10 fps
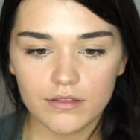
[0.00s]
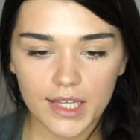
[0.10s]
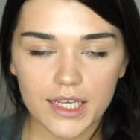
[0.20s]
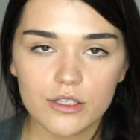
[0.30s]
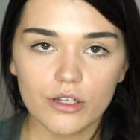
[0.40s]

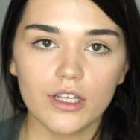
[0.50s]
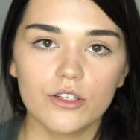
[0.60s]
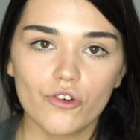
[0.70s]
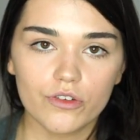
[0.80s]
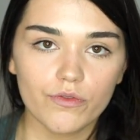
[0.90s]
insulin
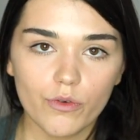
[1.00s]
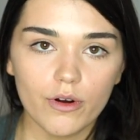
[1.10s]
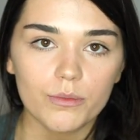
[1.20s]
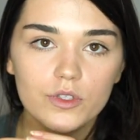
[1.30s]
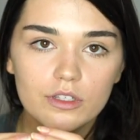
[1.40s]

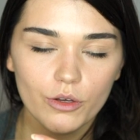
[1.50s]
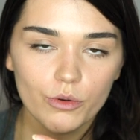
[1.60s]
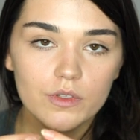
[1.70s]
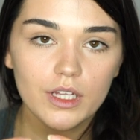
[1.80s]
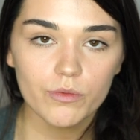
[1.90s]
transforms
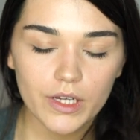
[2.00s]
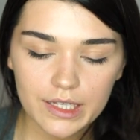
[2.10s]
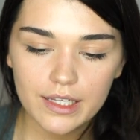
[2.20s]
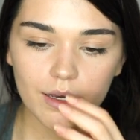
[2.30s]
those directly.